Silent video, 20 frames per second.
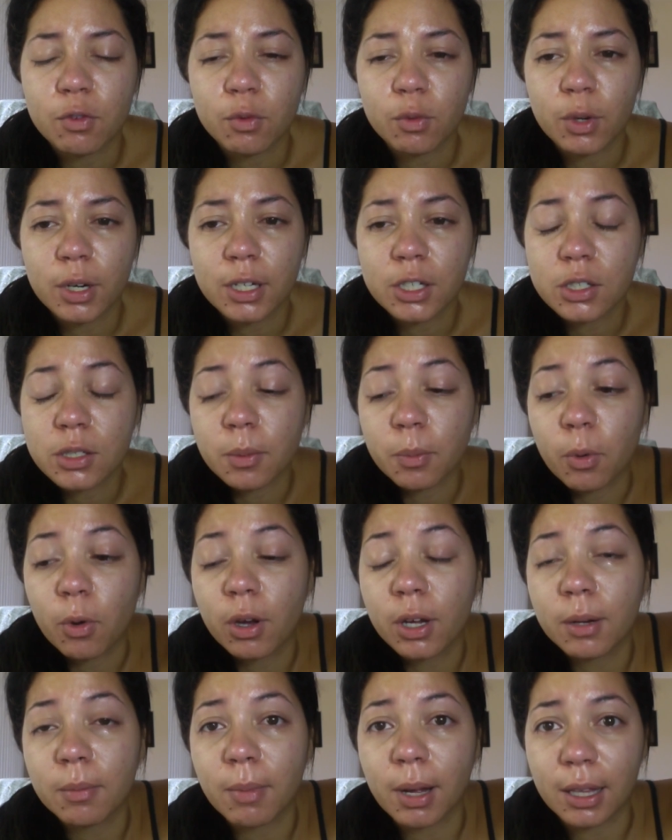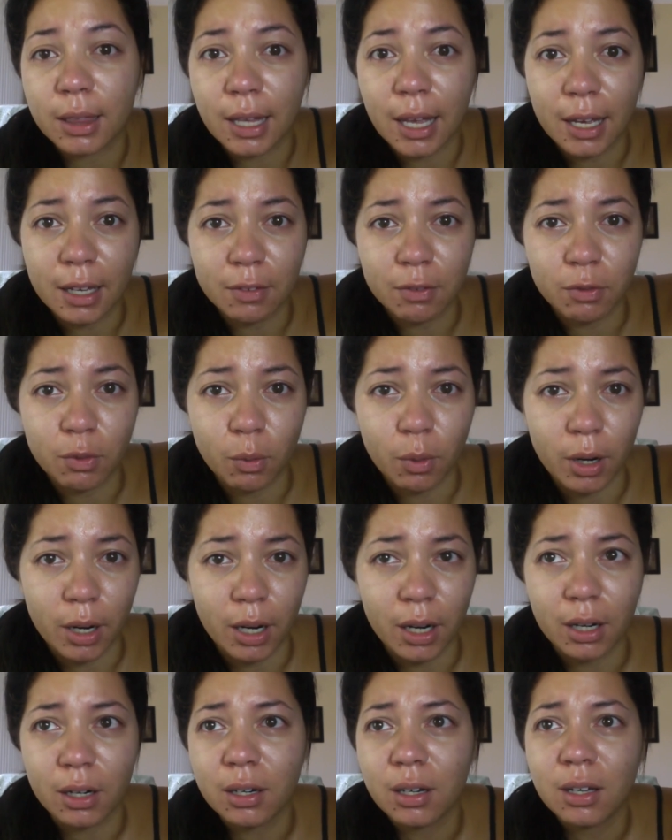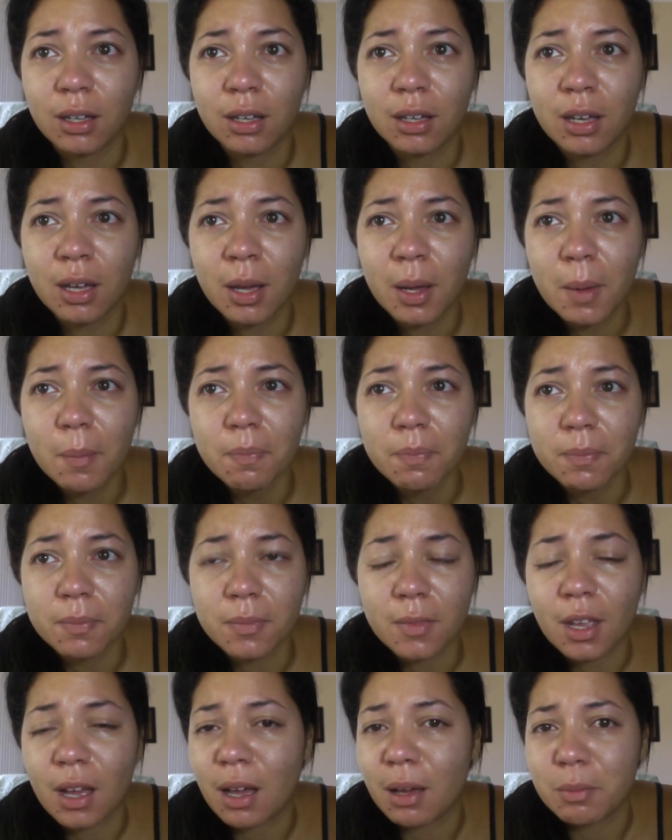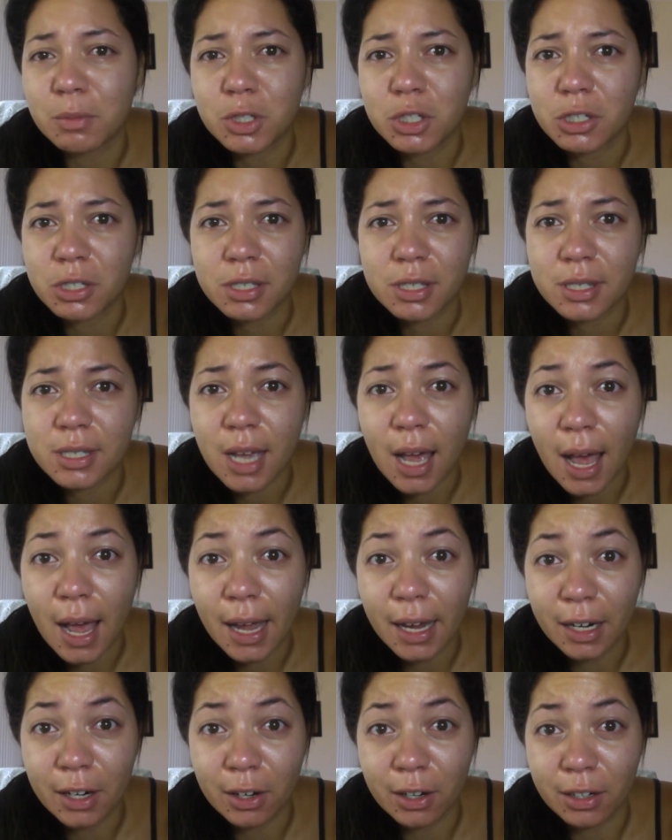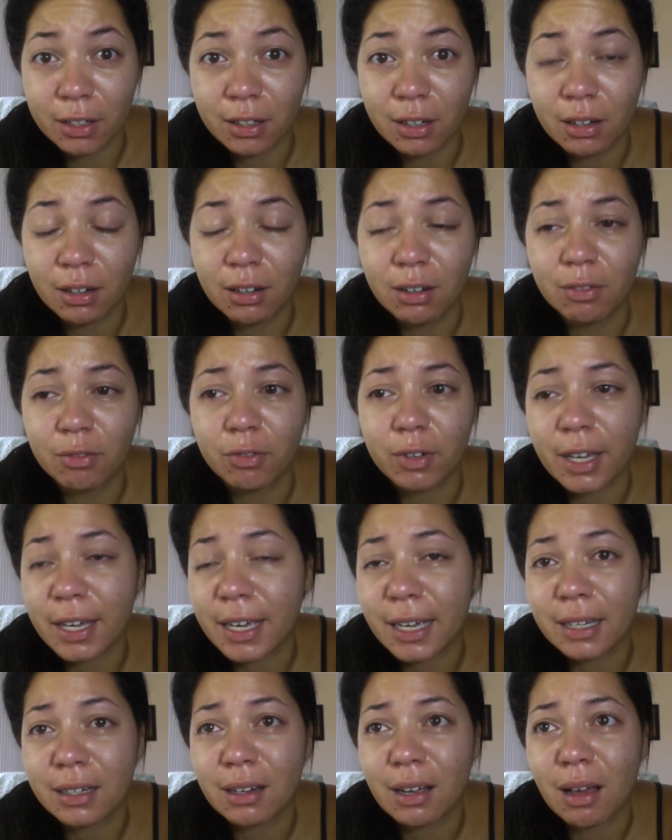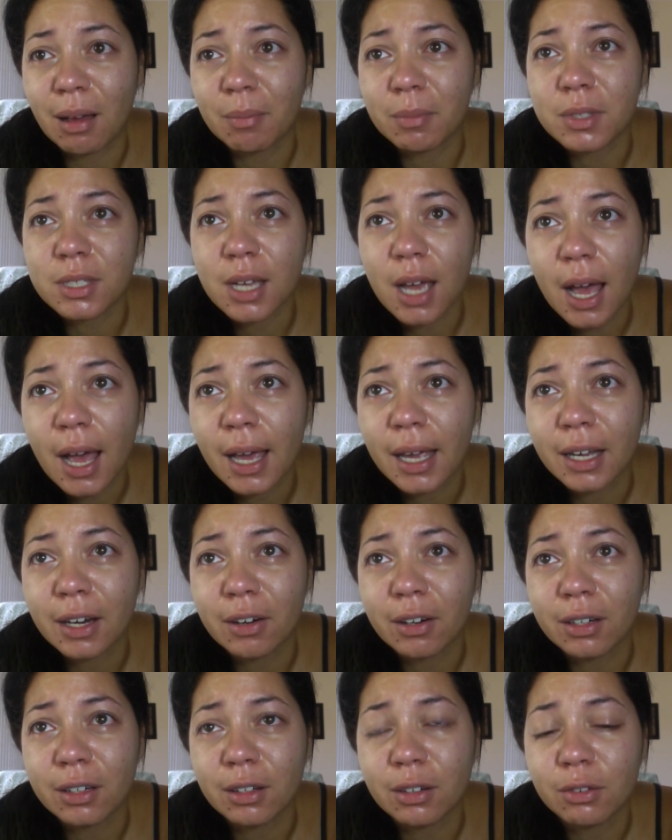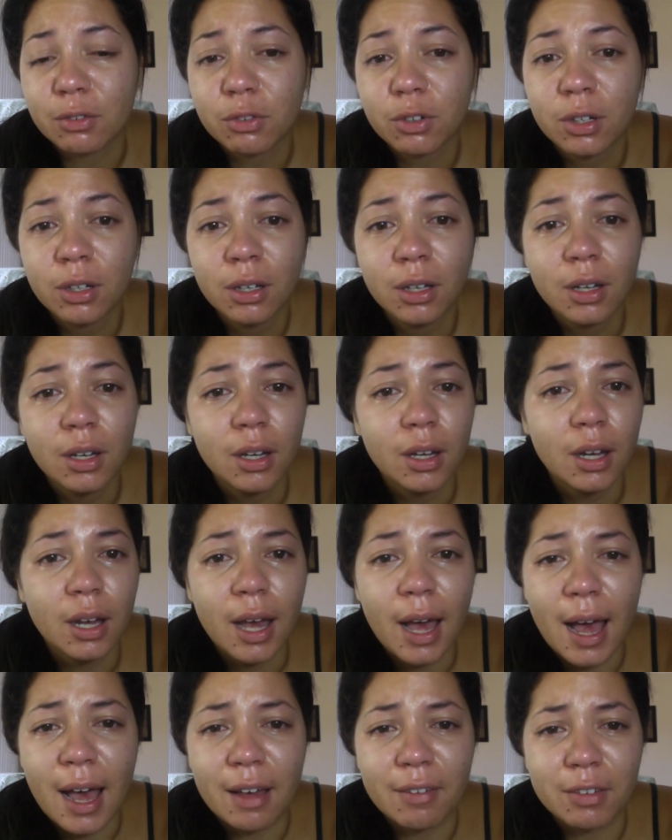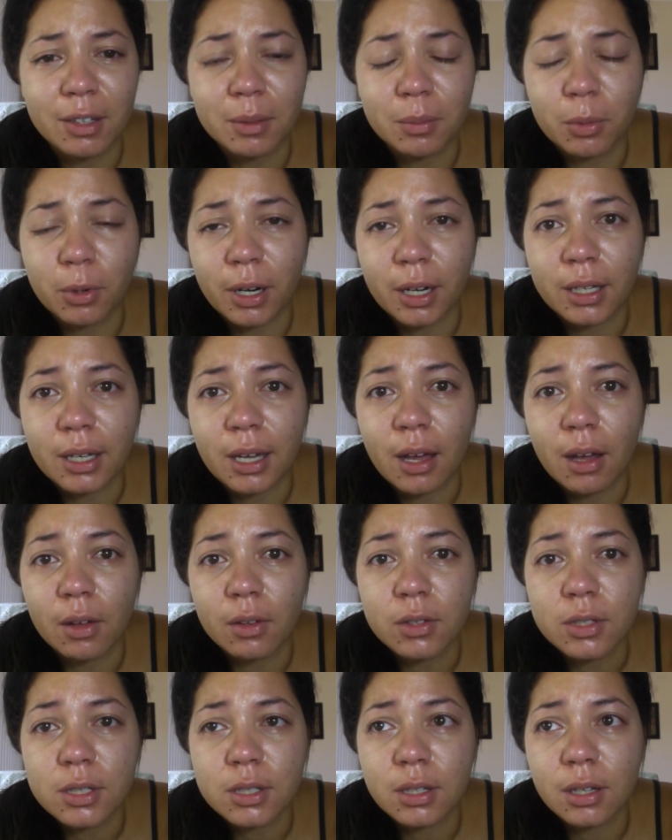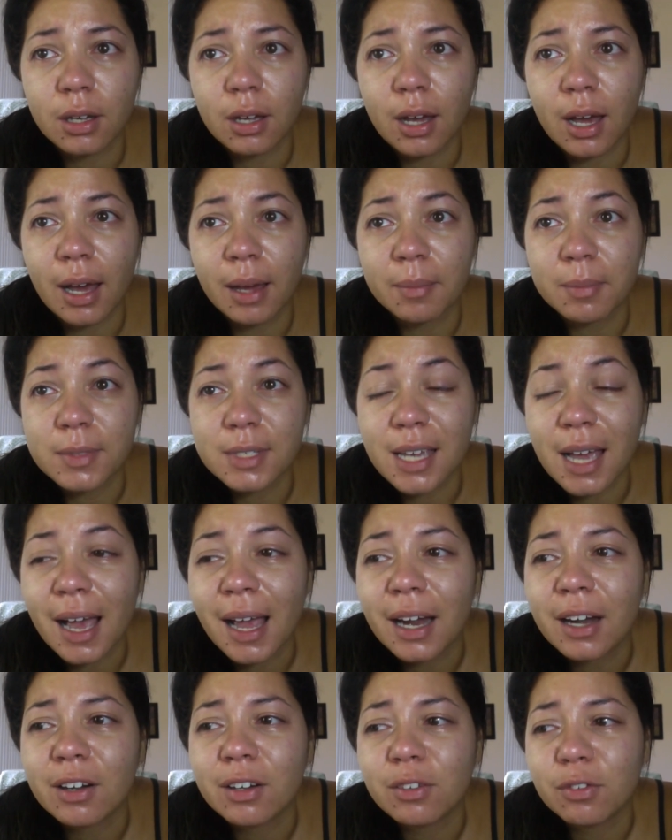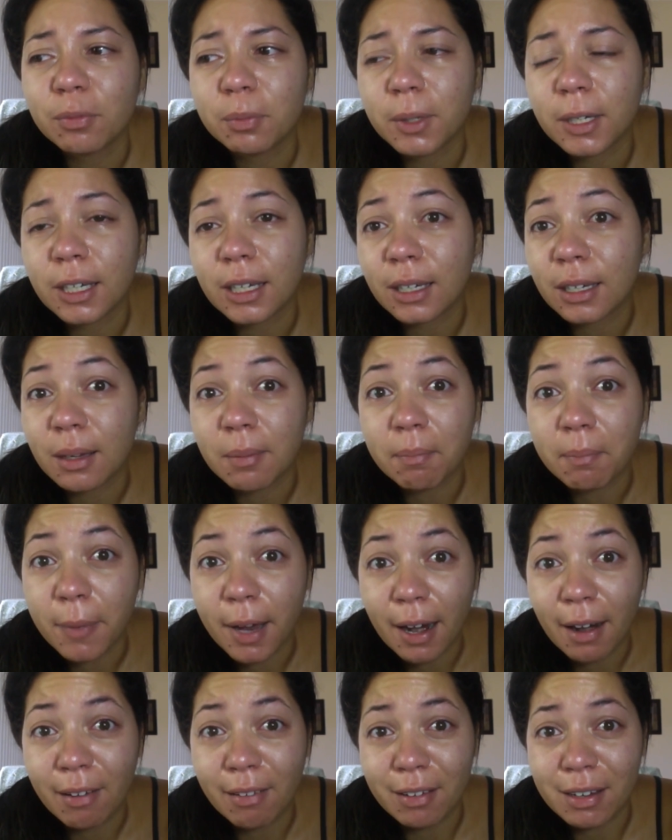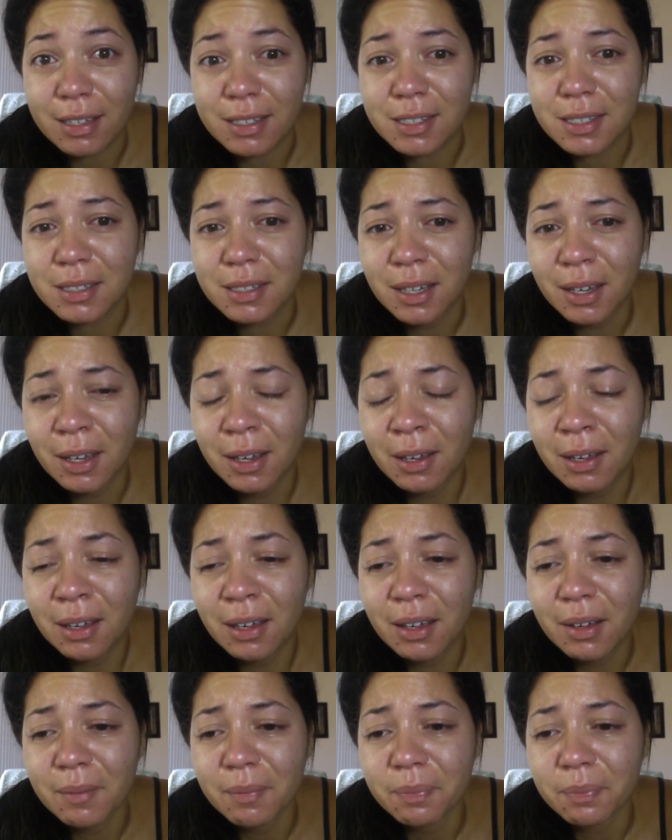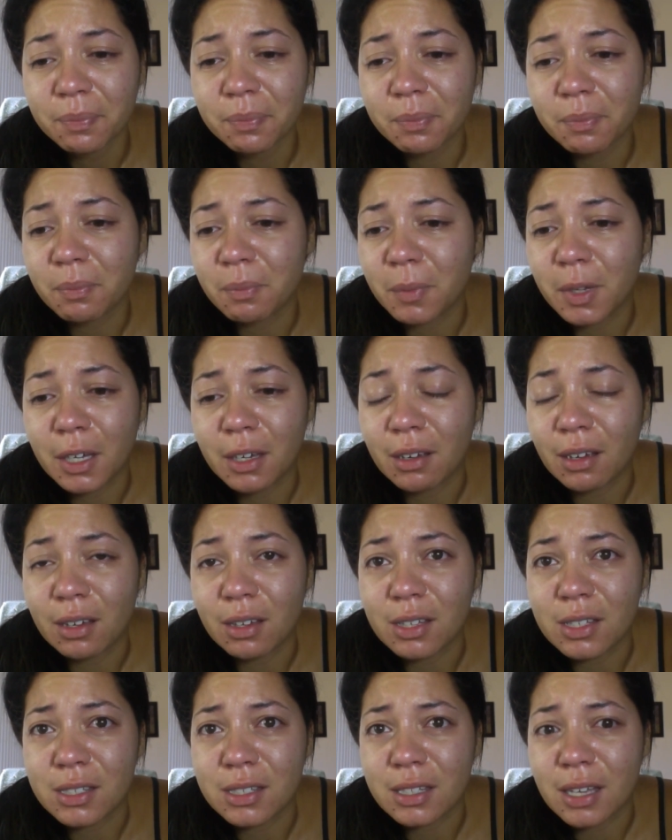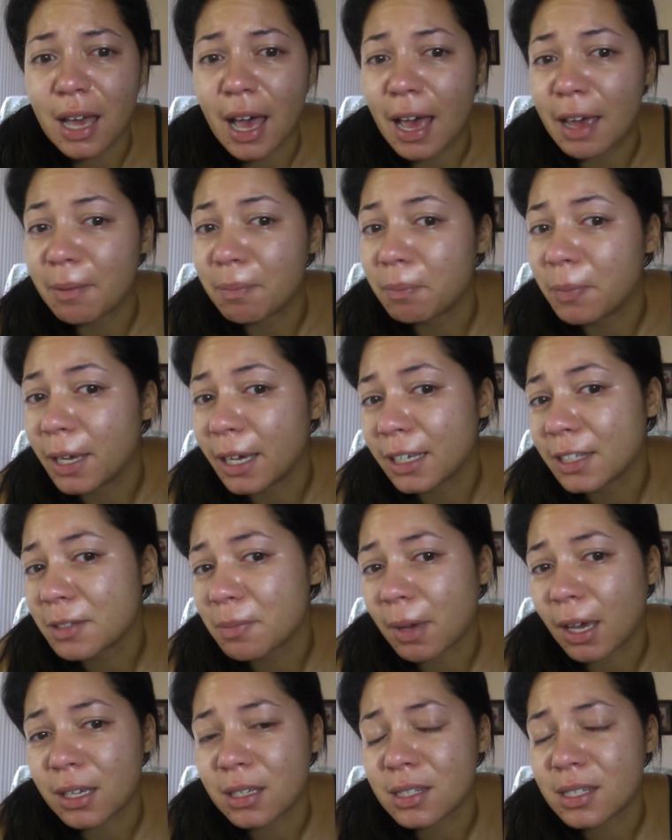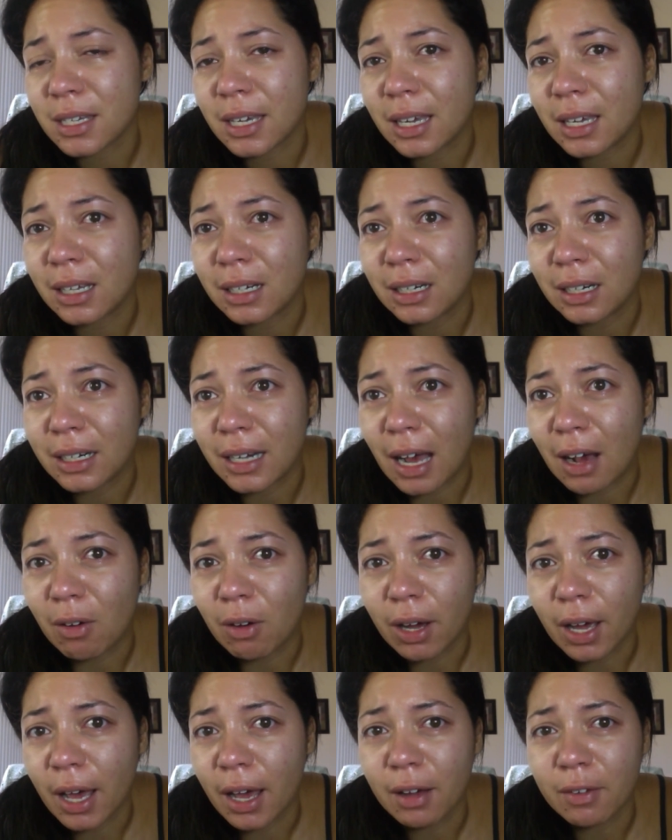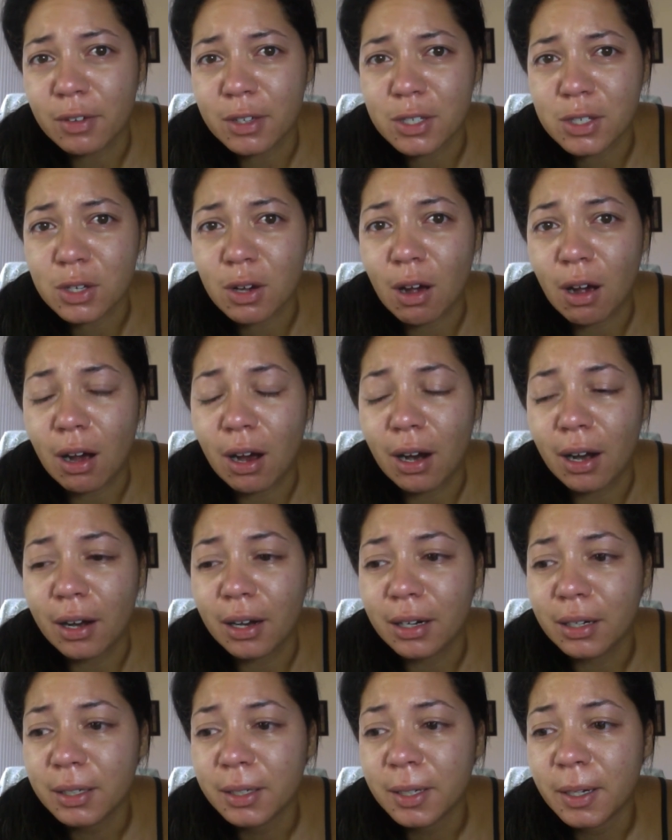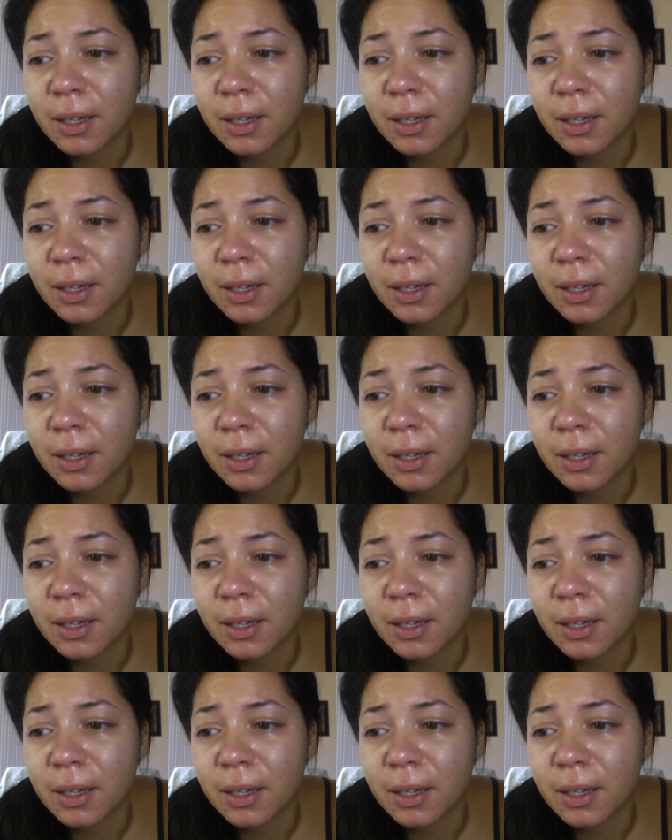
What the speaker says: reached a point in my life where I'm just tired of it. I'm tired of having breakouts. I'm tired of being embarrassed because I picked my skin and now I have a scar.